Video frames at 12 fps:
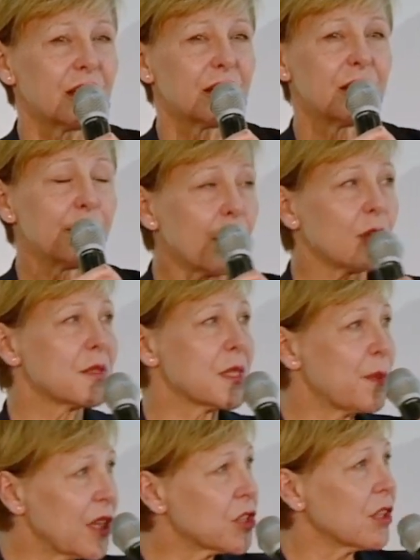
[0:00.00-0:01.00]
developed
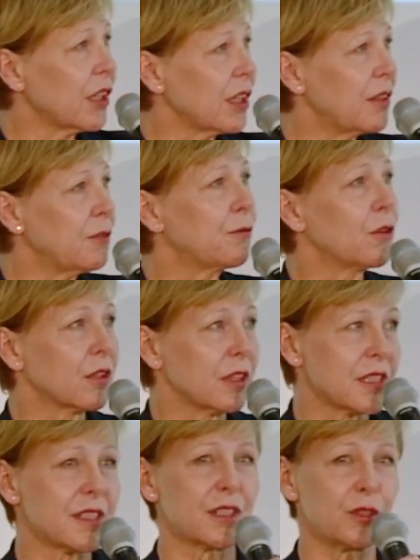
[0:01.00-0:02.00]
specially for the
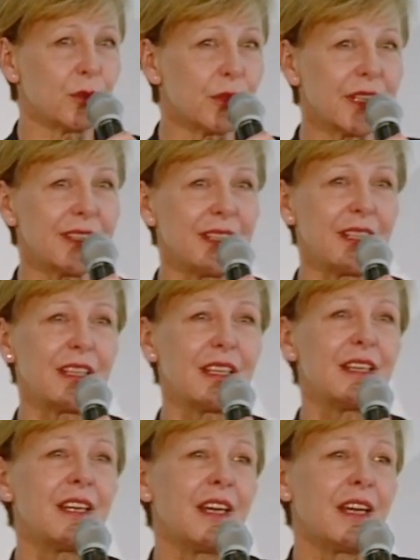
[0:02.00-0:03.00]
security